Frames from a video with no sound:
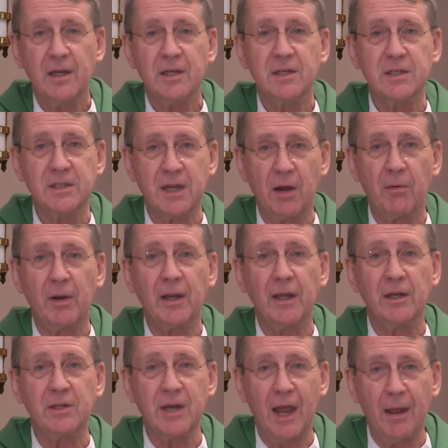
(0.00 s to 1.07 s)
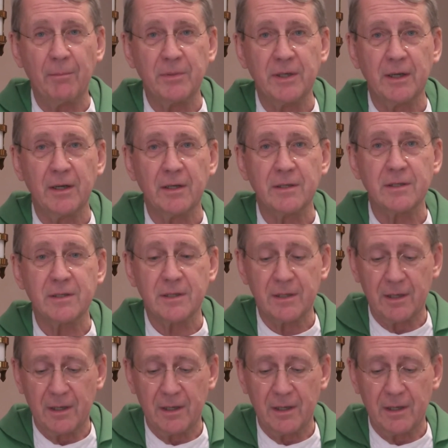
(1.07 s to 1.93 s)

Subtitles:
staring into emptiness.